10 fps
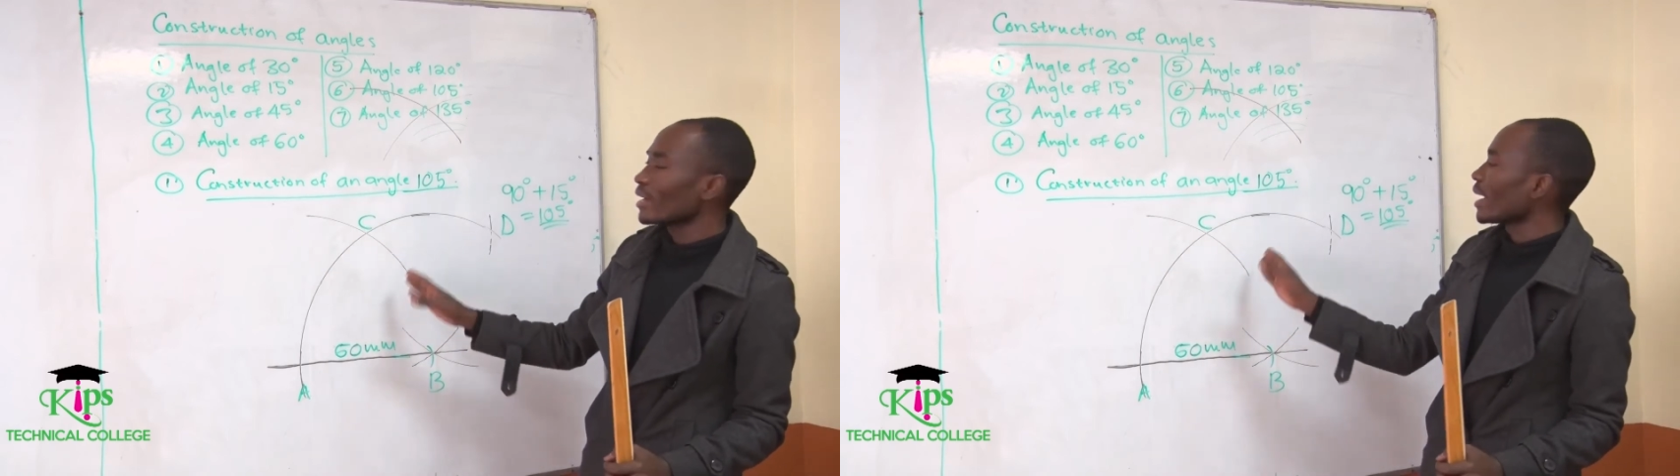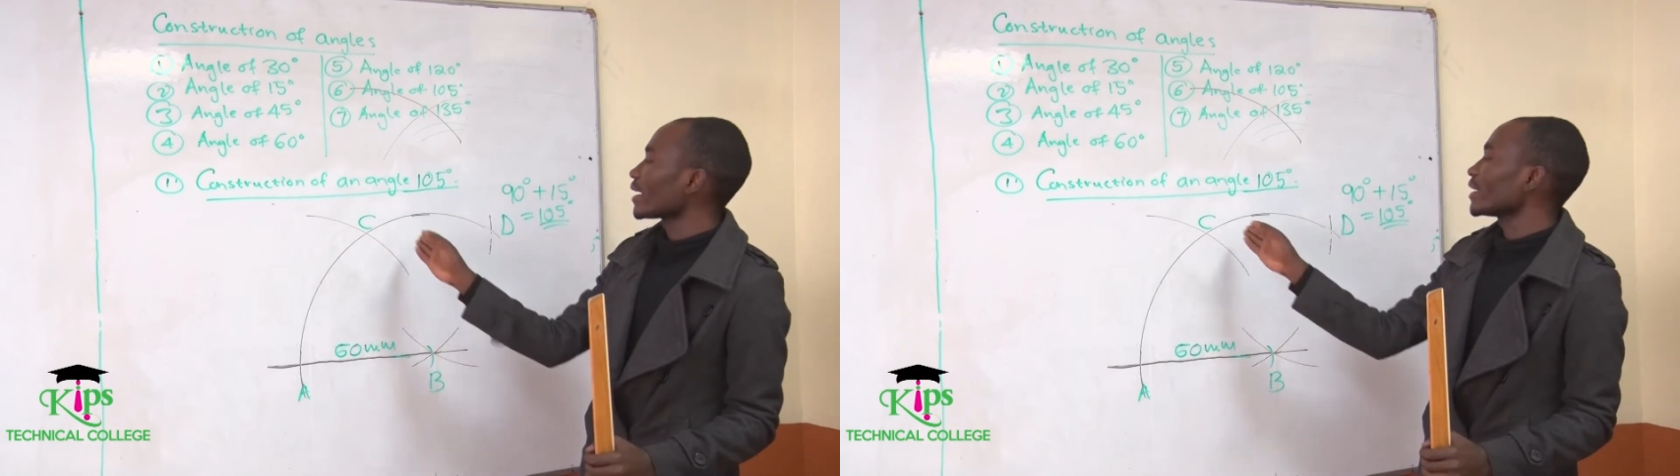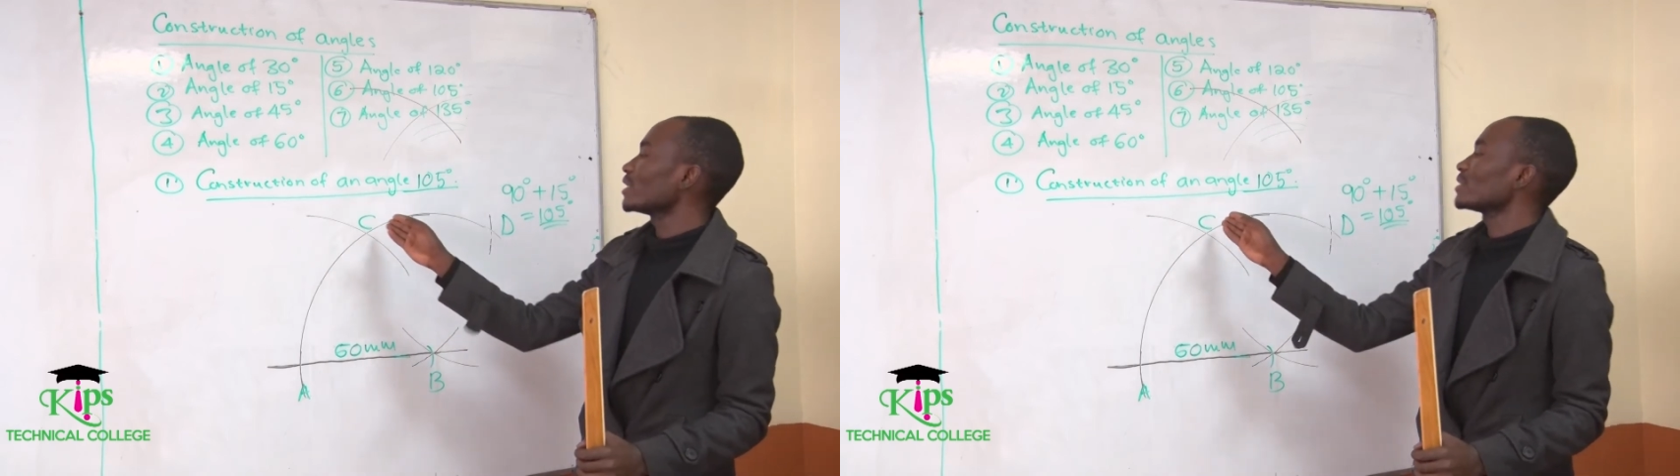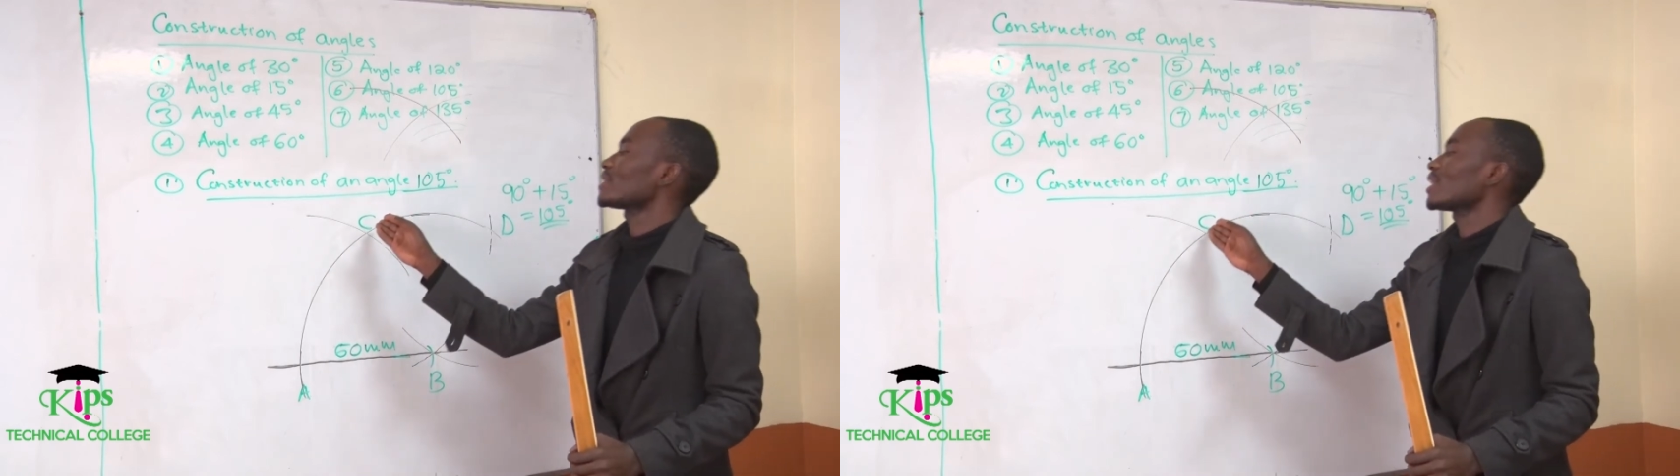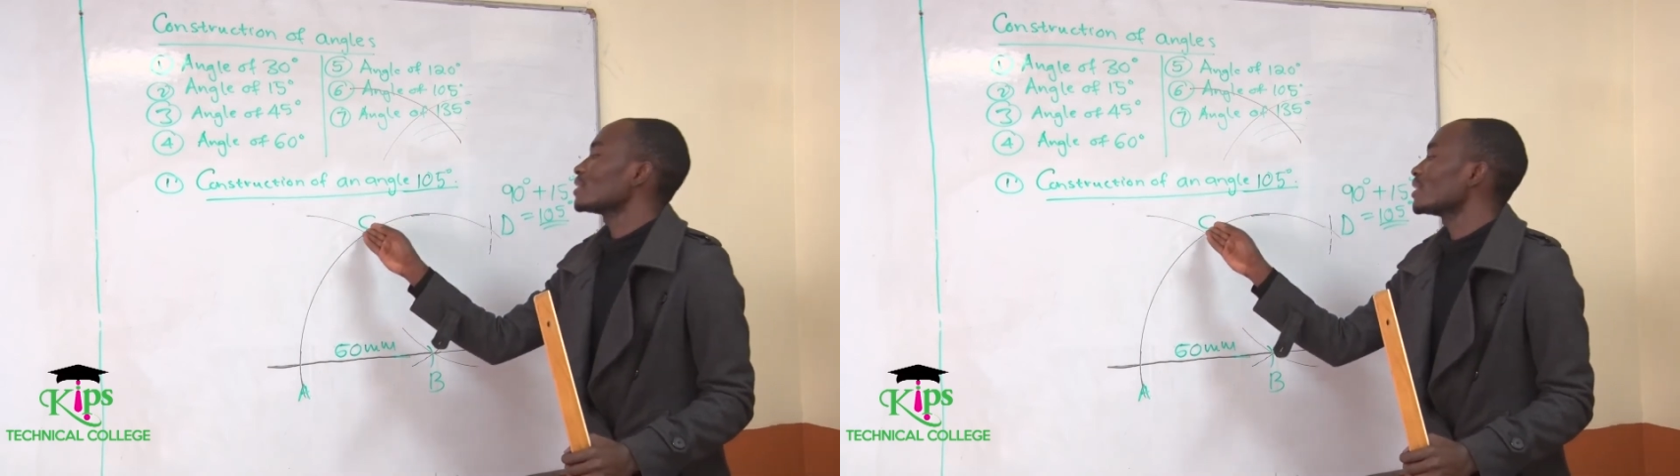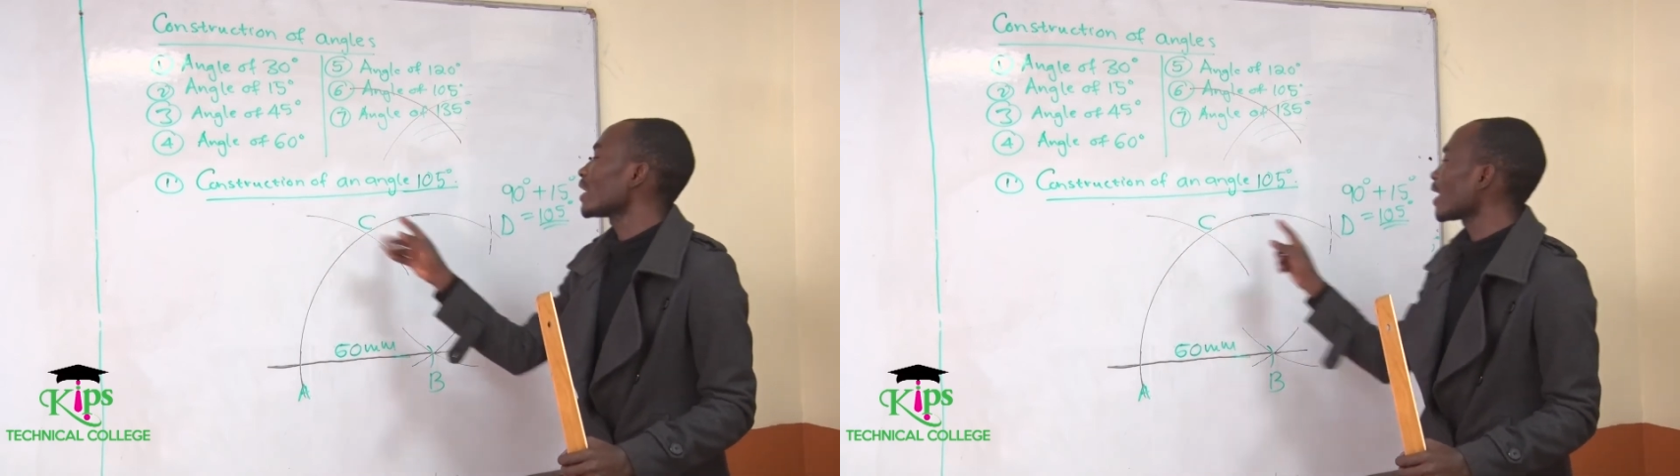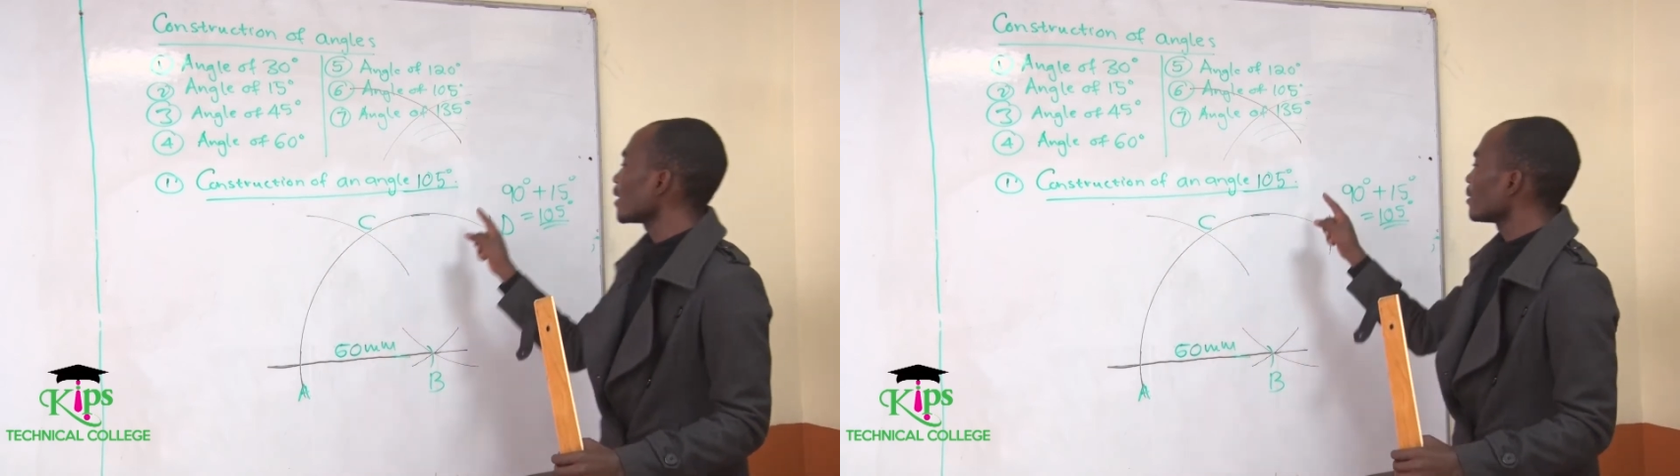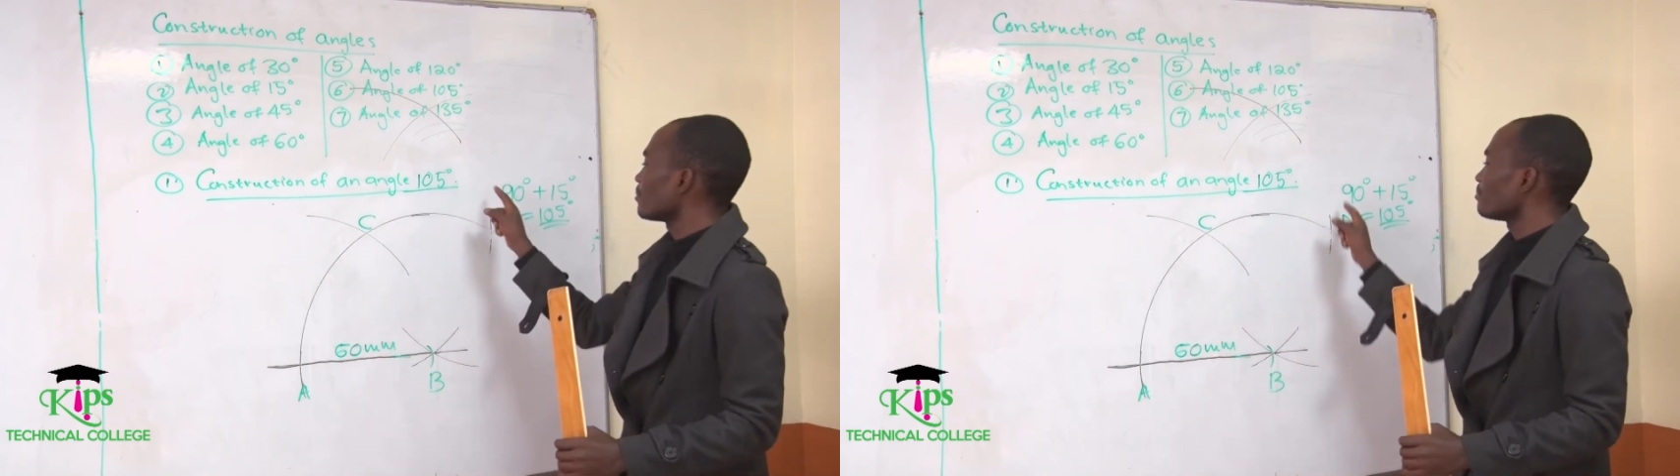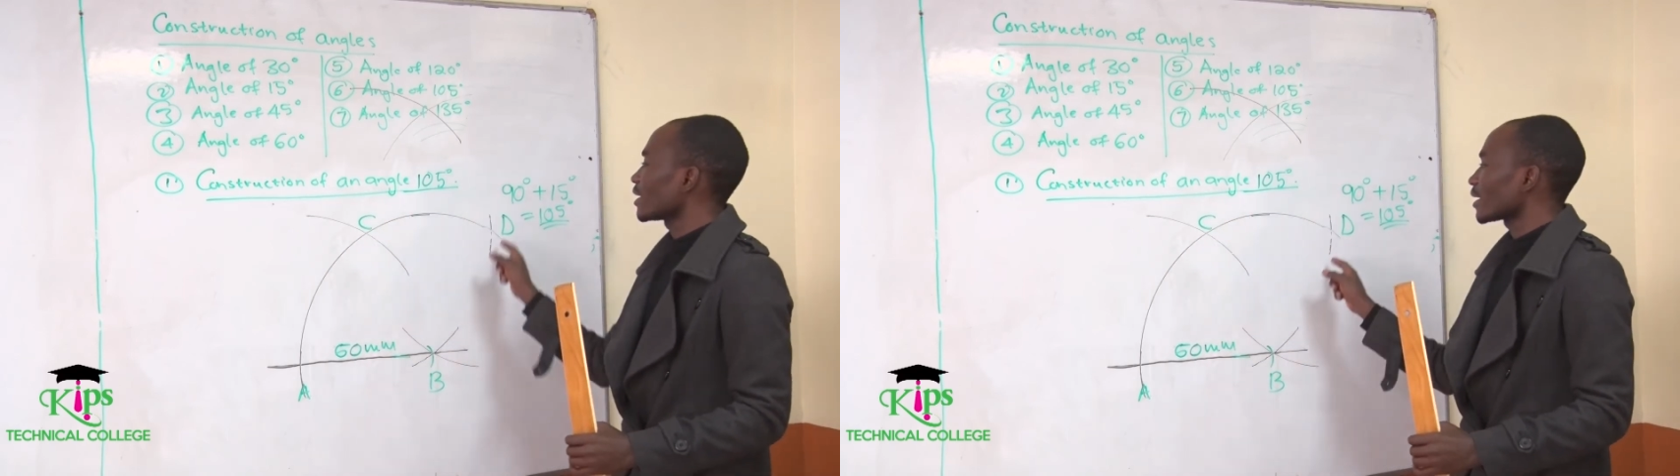Again, stand here, make